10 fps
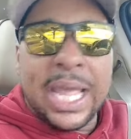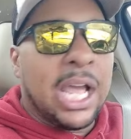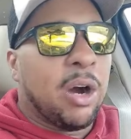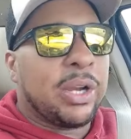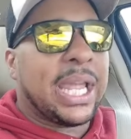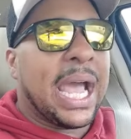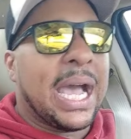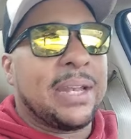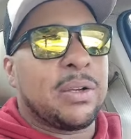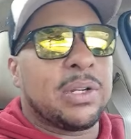
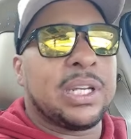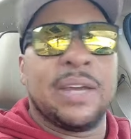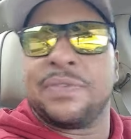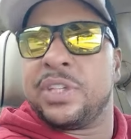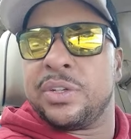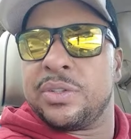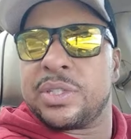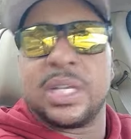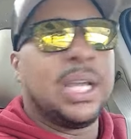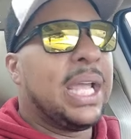Hellcat lifters,